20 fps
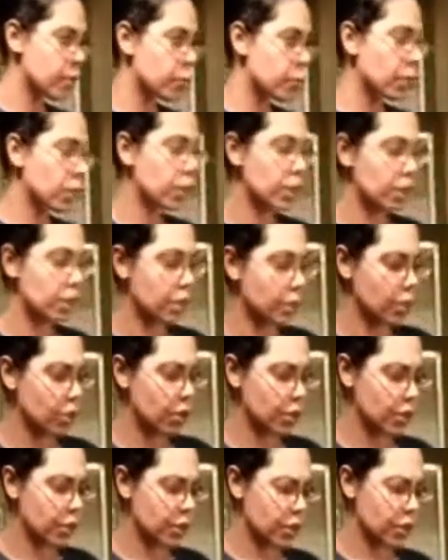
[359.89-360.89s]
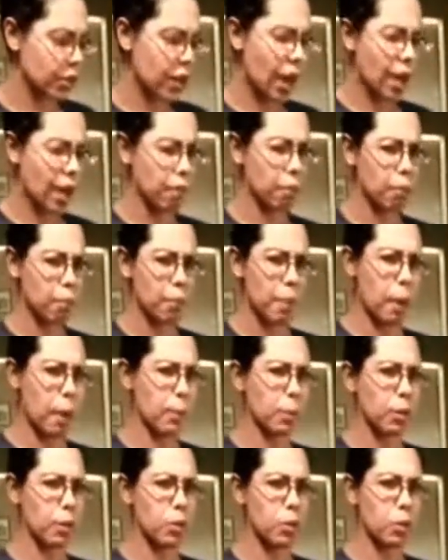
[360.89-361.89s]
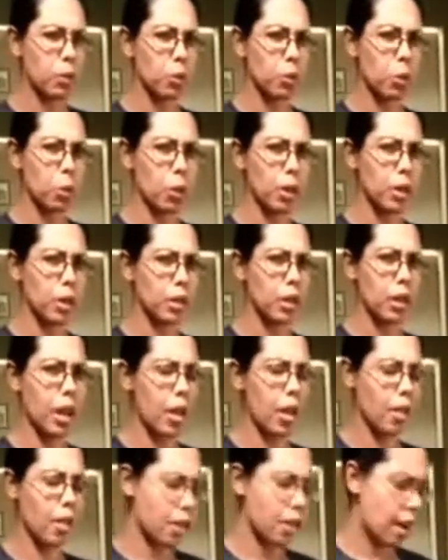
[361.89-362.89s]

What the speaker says: weird because she still has peppers growing the other